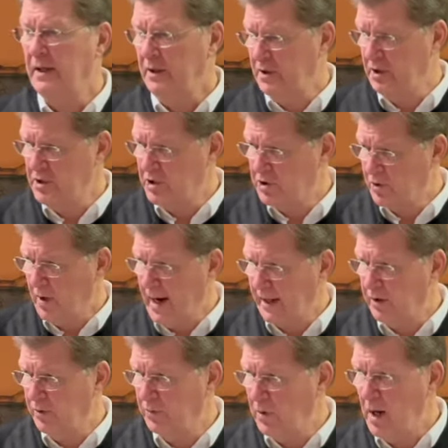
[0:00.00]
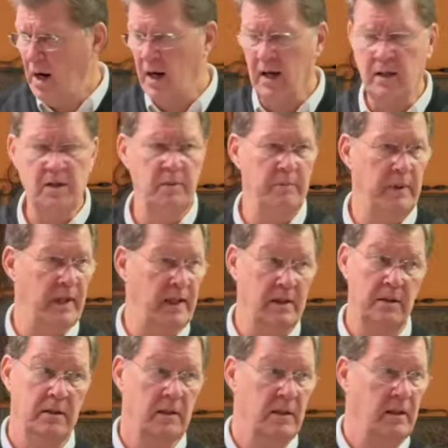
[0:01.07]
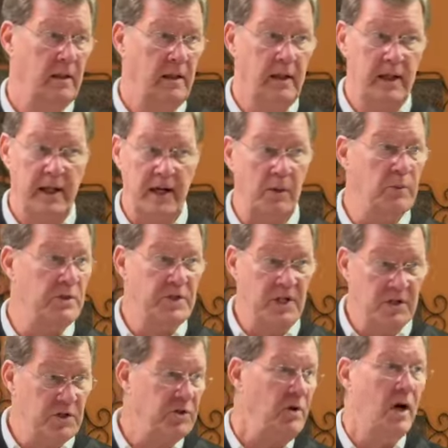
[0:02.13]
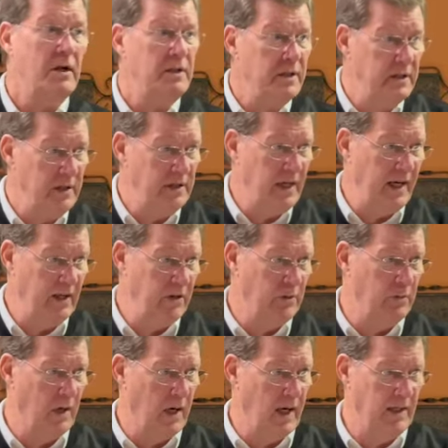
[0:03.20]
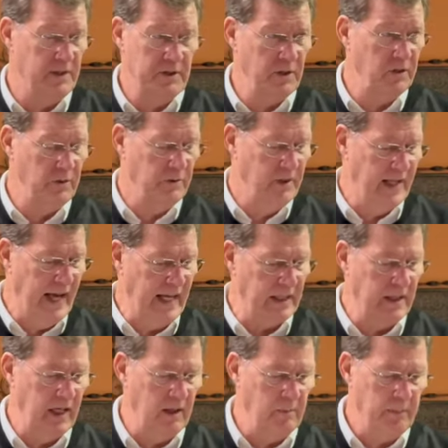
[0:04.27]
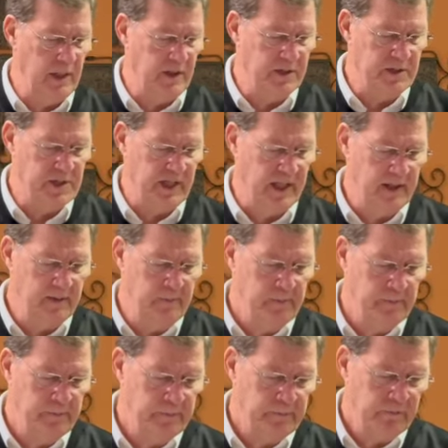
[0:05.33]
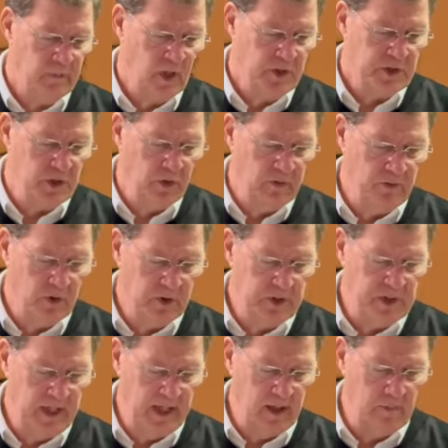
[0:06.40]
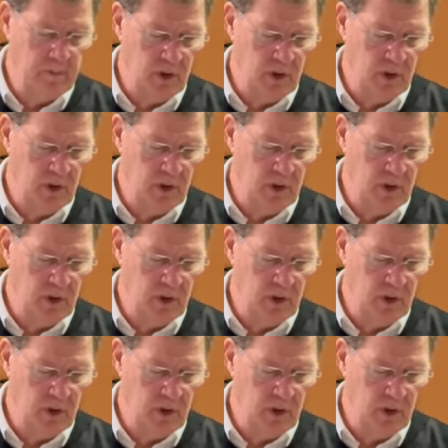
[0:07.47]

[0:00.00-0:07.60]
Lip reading: to strike the rock, but he was instructed to take the rod, so that can't be the sin. So in verse 10,